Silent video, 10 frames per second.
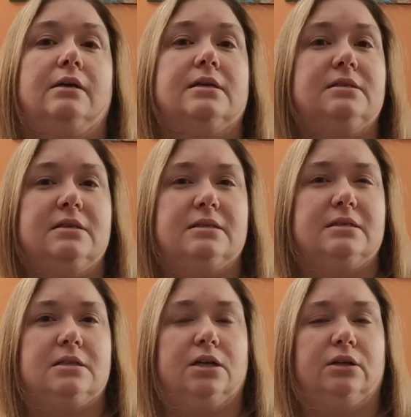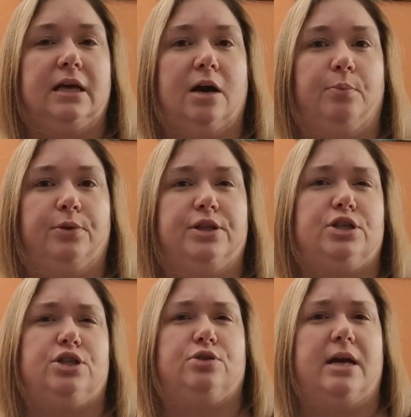It doesn't necessarily help with
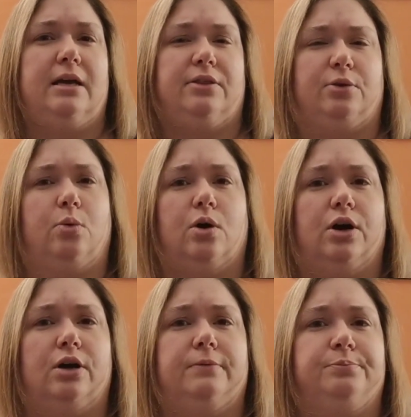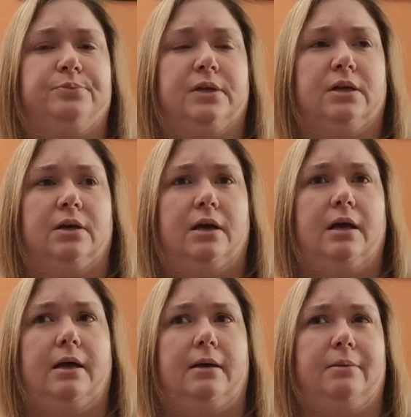the strength or
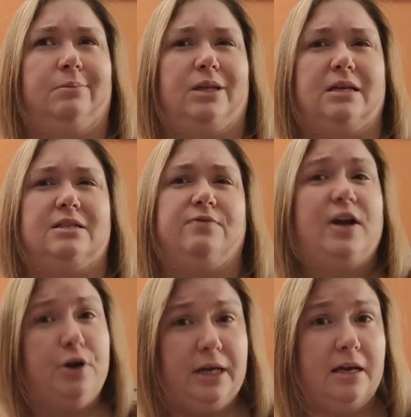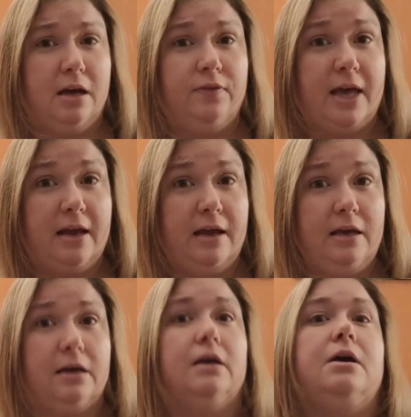um, the severity of the
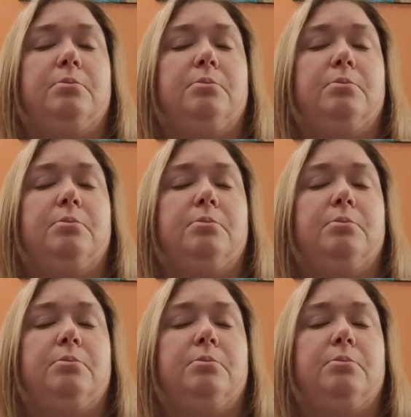headache,